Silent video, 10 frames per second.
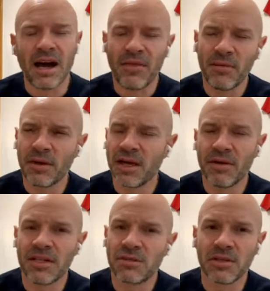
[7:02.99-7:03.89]
I think we're
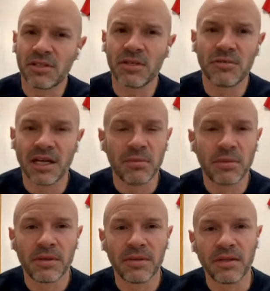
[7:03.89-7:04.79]
going into it too
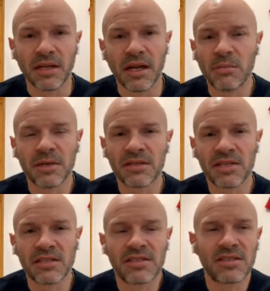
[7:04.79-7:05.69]
deep, you know,
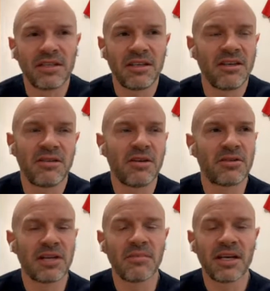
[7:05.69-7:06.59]
because
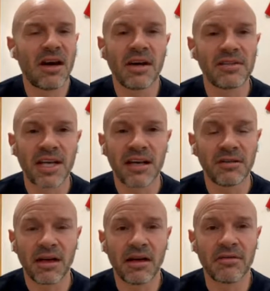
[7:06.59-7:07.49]
you simply can't
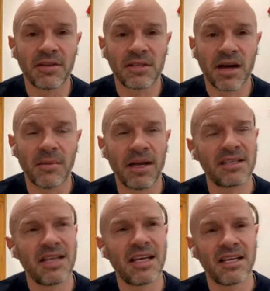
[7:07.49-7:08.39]
tell half the time.
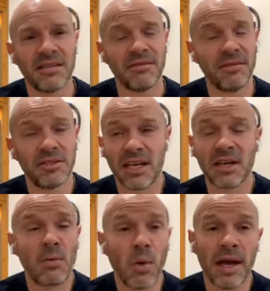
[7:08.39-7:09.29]
And it's taken
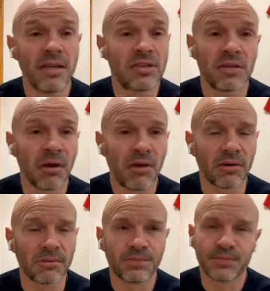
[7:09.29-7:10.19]
way too
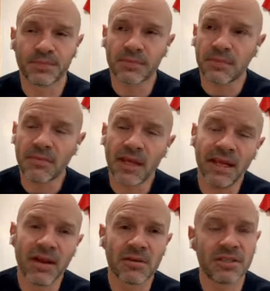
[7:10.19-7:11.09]
long
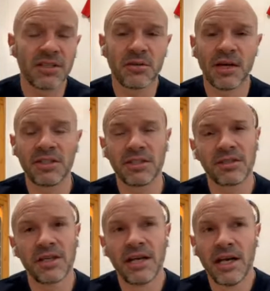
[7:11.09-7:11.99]
in those
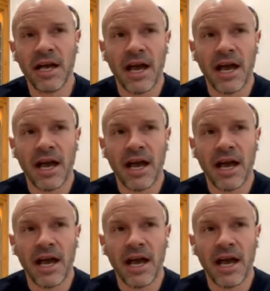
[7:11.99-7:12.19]
situations.